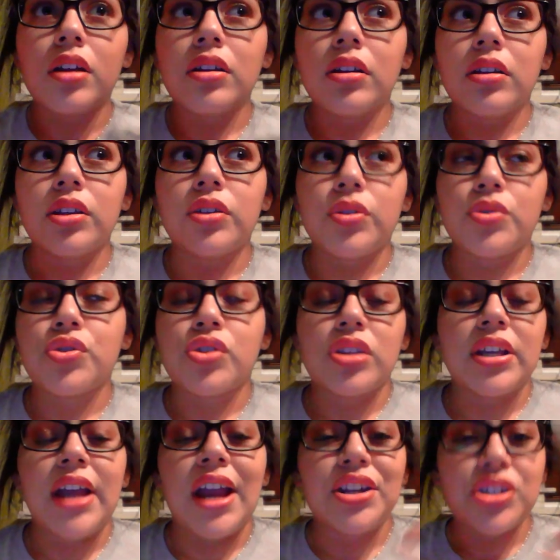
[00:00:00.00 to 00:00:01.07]
Usually
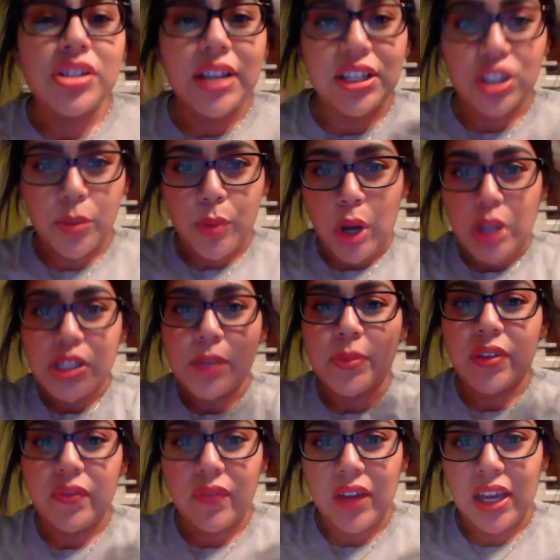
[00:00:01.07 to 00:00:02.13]
I just like to bronze up the
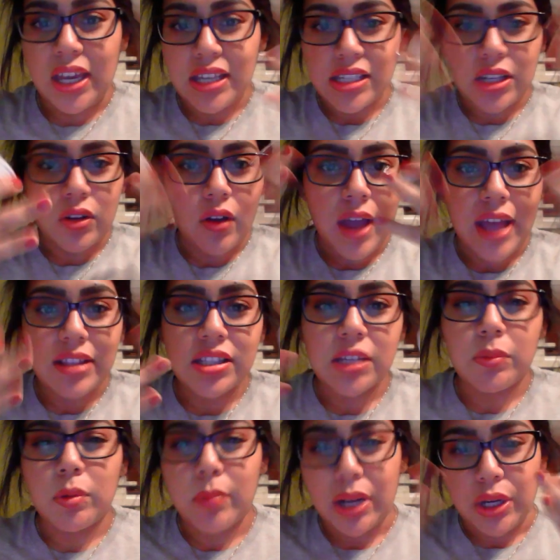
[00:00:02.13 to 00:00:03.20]
face, and I'll add some
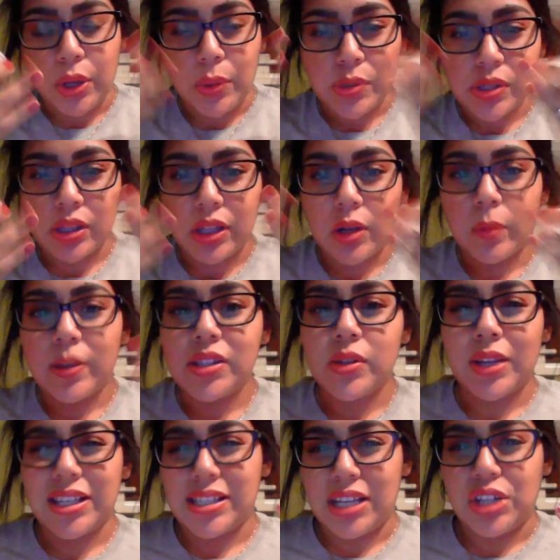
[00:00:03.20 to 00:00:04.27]
on my nose a little bit to
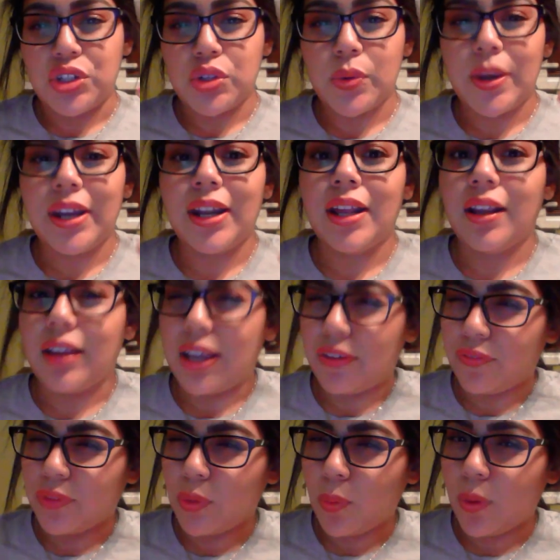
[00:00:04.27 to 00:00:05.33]
accentuate it, if
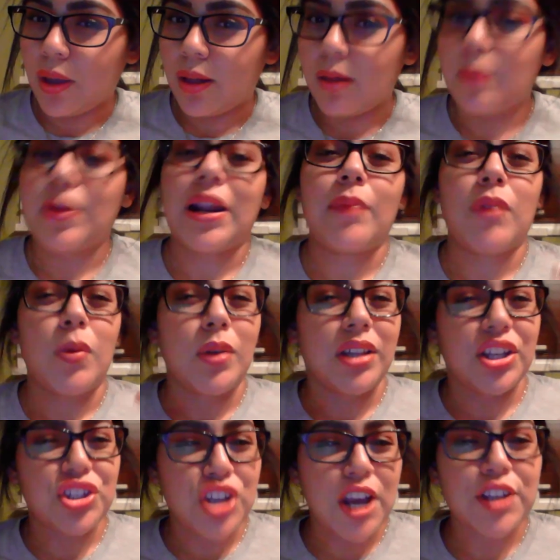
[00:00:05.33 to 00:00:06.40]
you will, but I'm not really
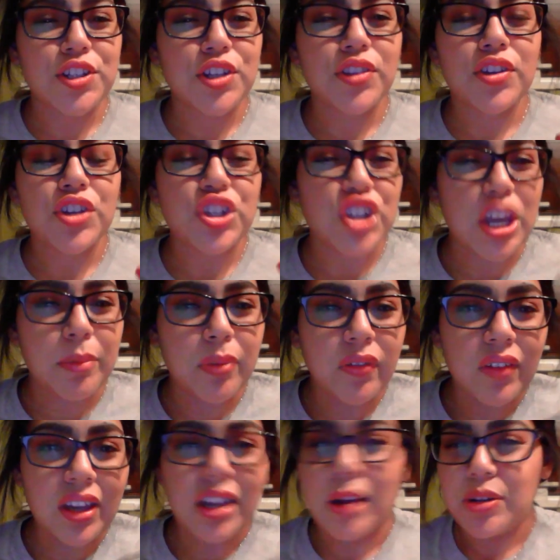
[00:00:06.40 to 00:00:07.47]
changing the shape of
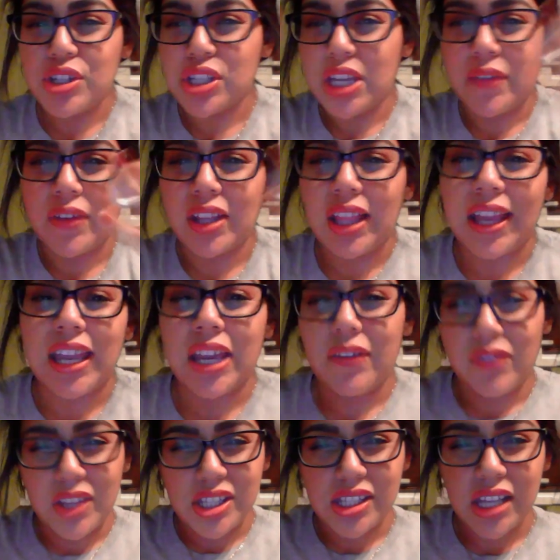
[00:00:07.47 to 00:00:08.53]
it. I just give it like if
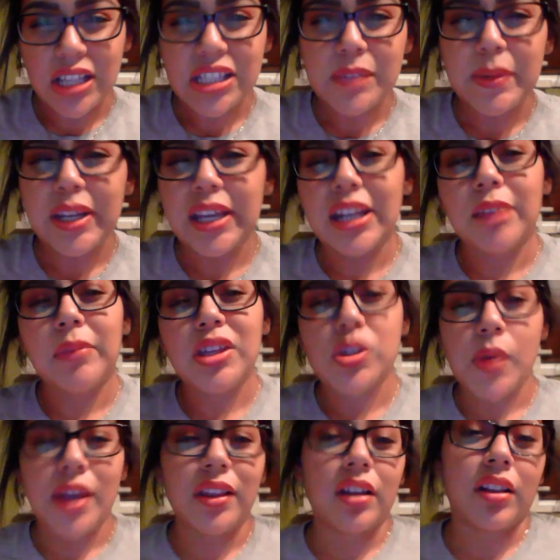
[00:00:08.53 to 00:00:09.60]
the sun's been hitting me, so I
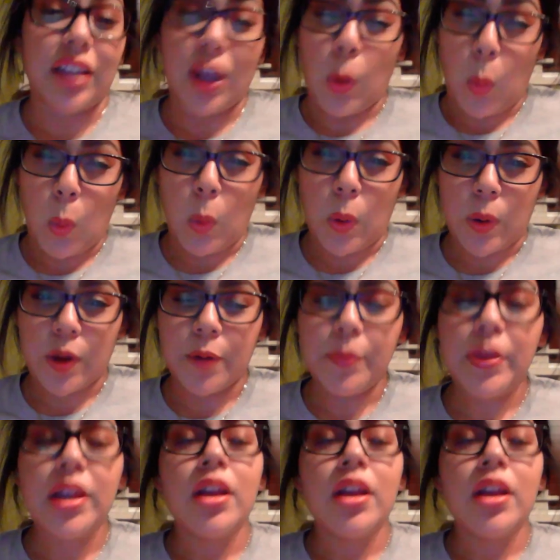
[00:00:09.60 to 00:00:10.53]
look like warm.